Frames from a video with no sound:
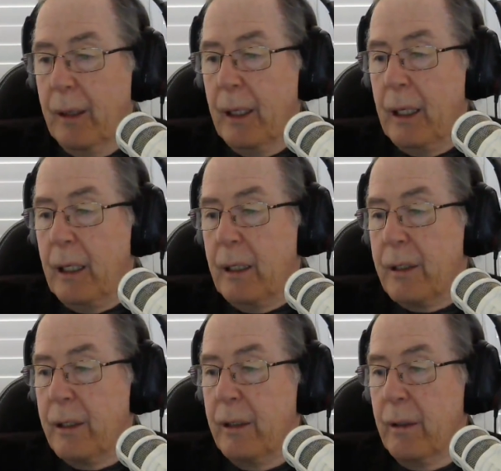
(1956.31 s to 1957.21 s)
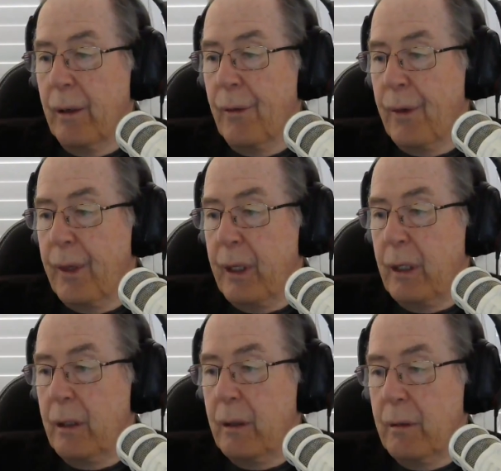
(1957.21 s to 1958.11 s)
they turn on
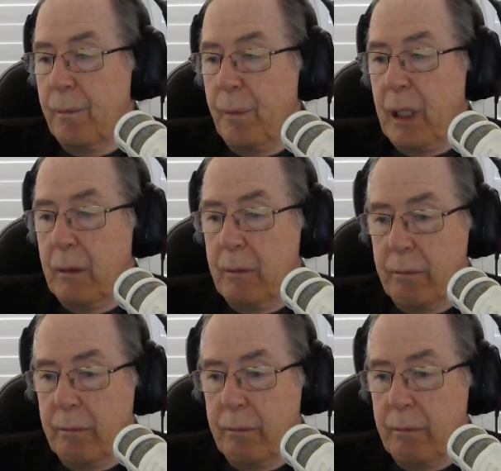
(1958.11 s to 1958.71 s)
the big